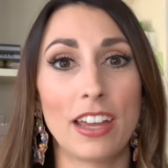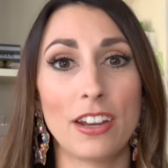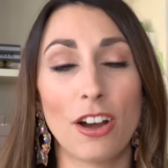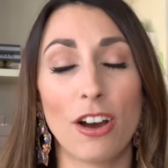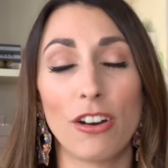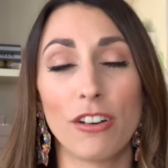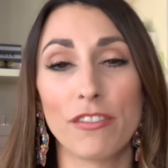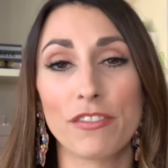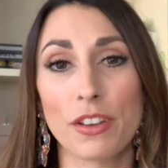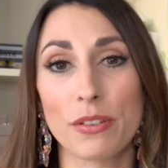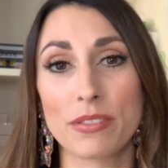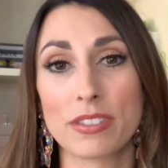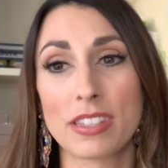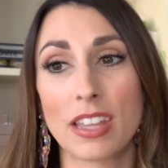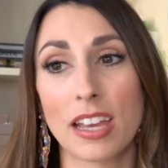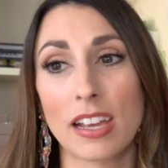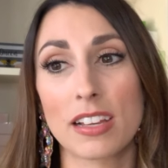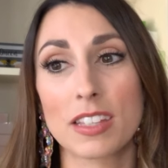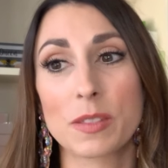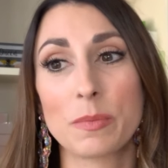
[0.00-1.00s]
and all those
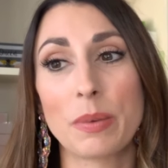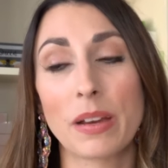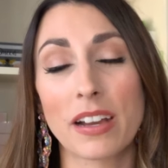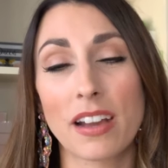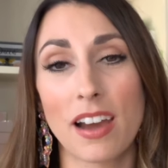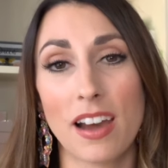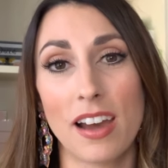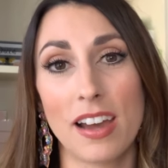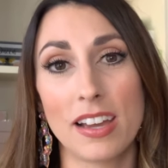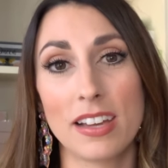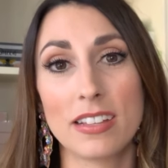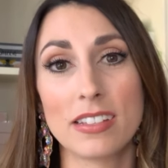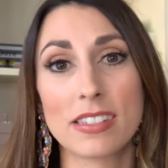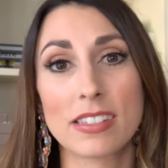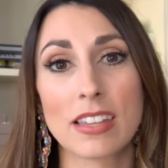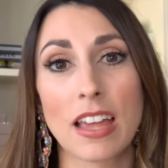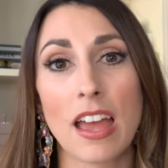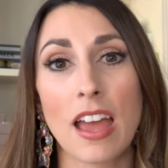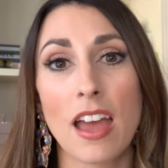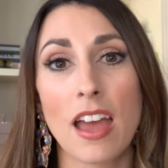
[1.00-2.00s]
things because